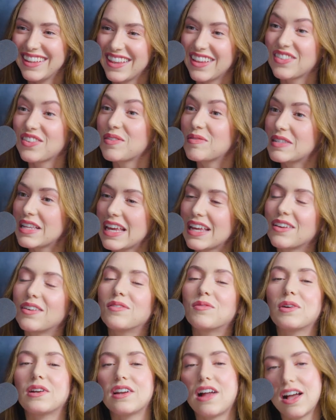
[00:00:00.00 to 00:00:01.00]
That's what I'm saying.
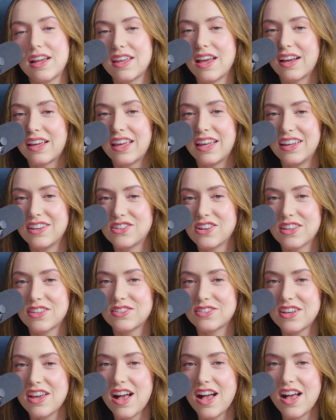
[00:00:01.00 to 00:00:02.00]
We're not yucking each
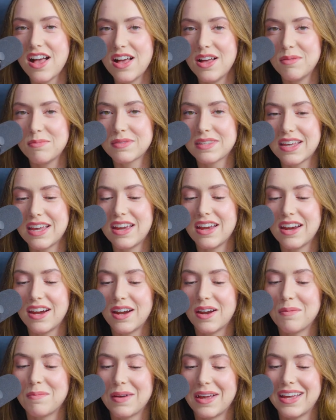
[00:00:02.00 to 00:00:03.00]
other's yums
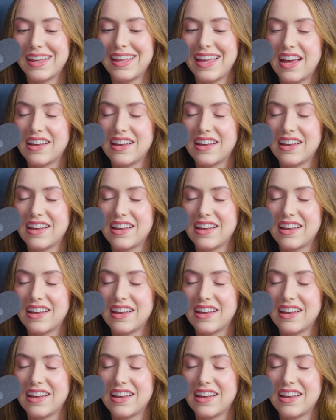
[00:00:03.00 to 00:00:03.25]
here, but